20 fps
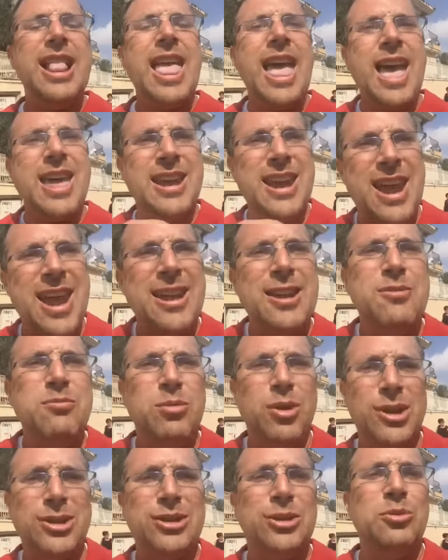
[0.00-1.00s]
And any
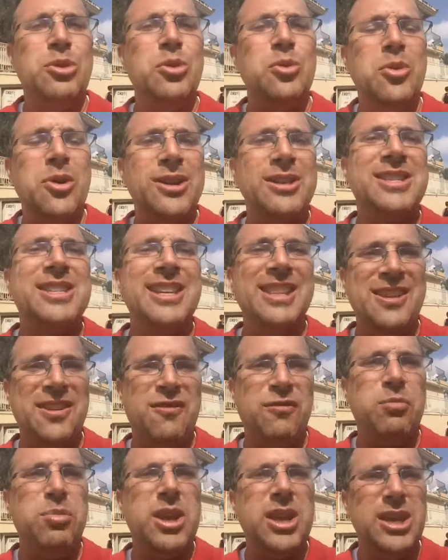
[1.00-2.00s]
Muslim who wants to
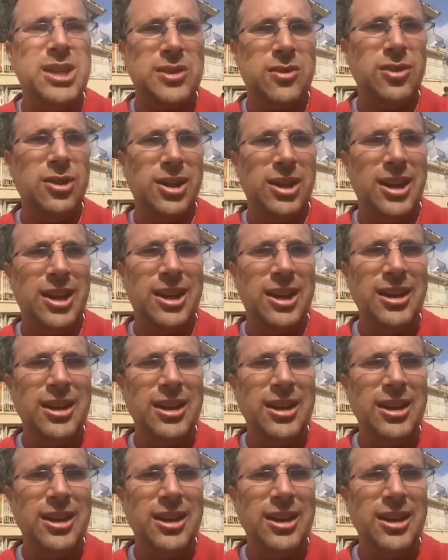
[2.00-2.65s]
live peacefully